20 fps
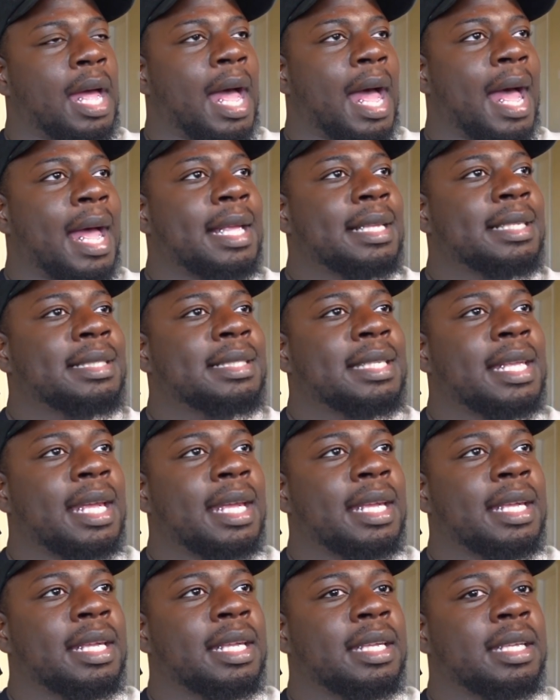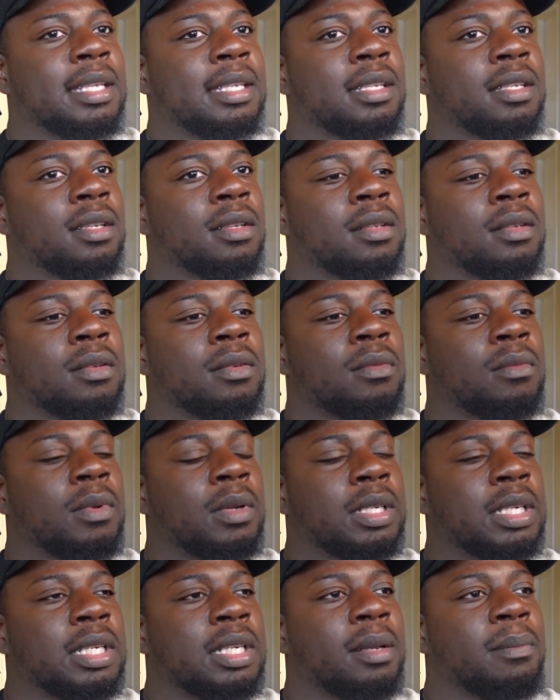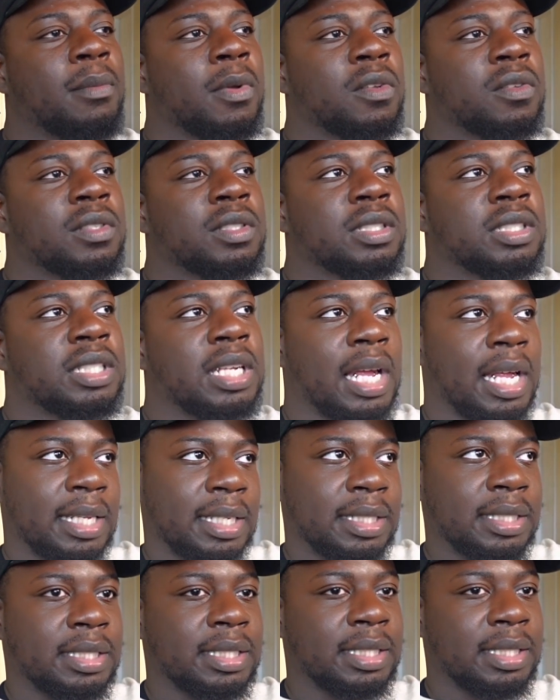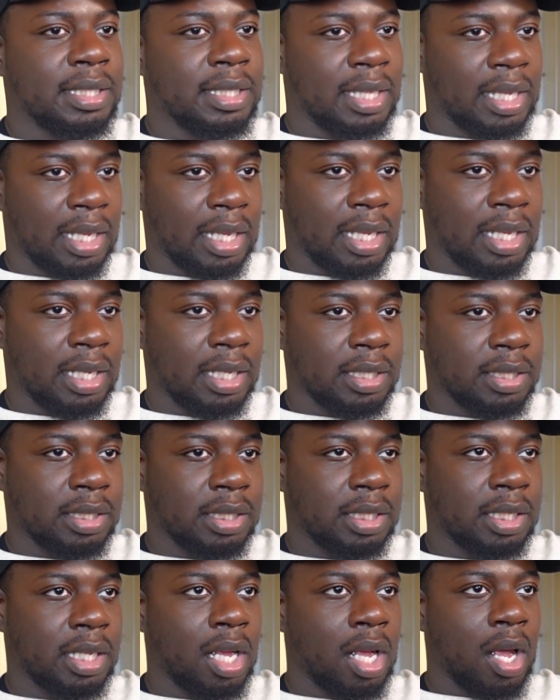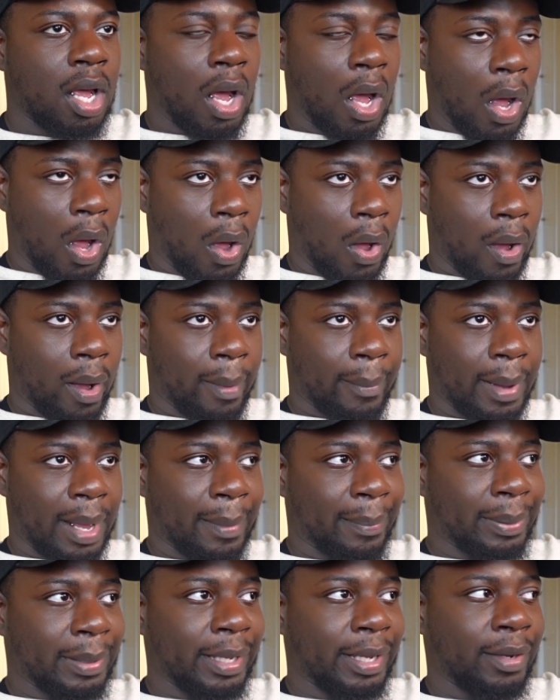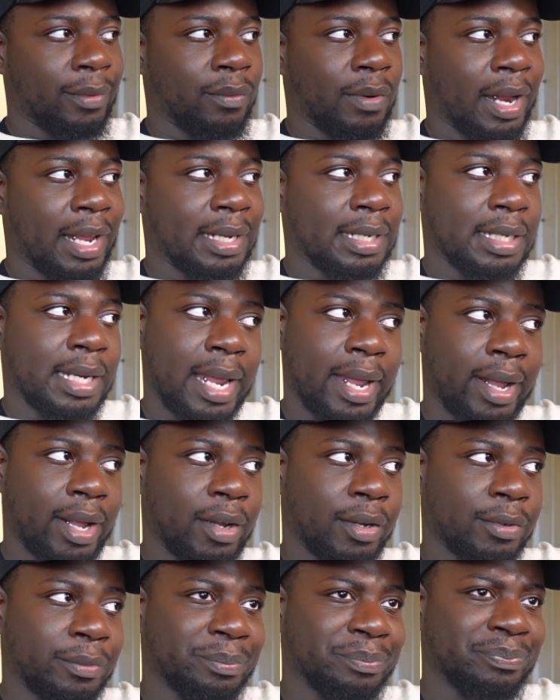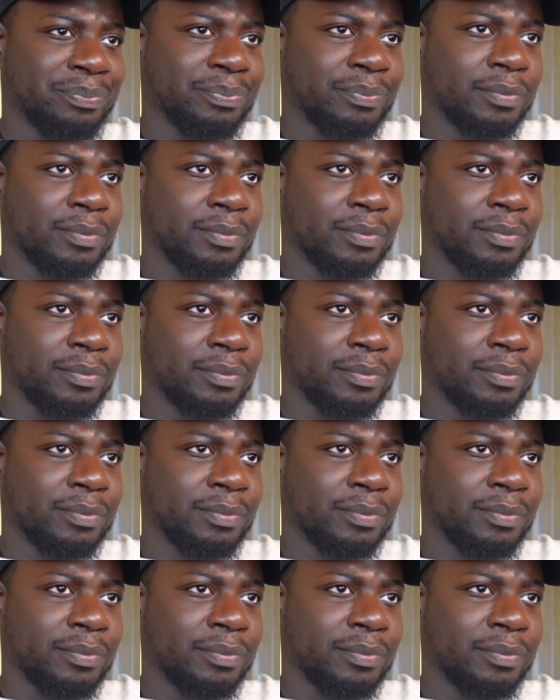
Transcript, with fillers: I say one of the most challenging things on my plate right now,